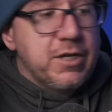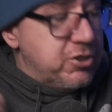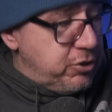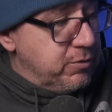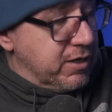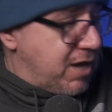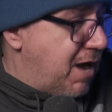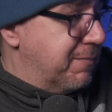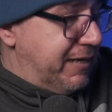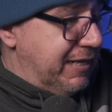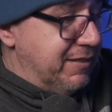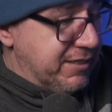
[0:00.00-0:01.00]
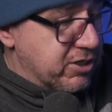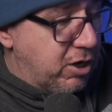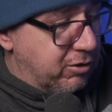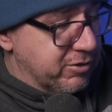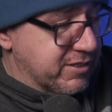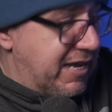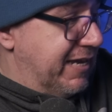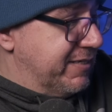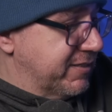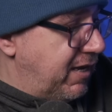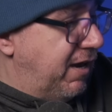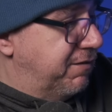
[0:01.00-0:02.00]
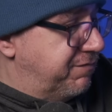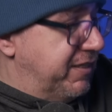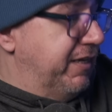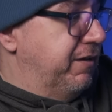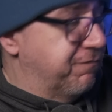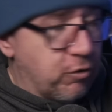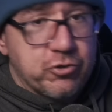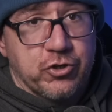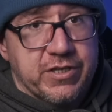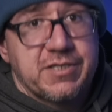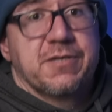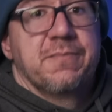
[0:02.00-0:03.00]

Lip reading: to accommodate the taller size of the Fortress.